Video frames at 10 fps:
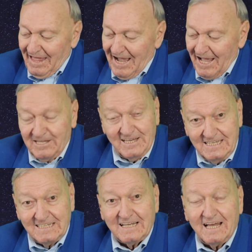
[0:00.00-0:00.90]
And
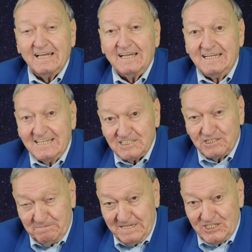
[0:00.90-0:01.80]
here in this
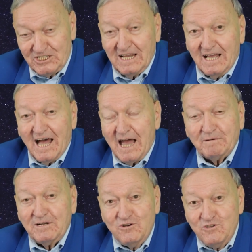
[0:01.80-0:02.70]
speech, I
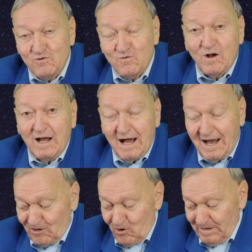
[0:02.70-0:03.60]
bring new
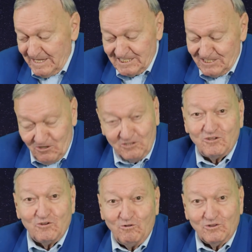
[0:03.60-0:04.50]
arguments not
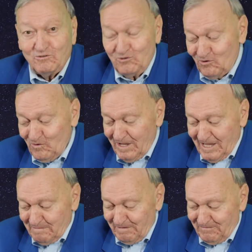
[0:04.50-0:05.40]
told to you
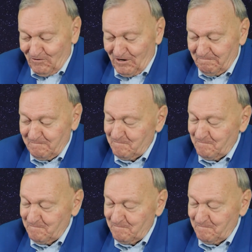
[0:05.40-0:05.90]
before.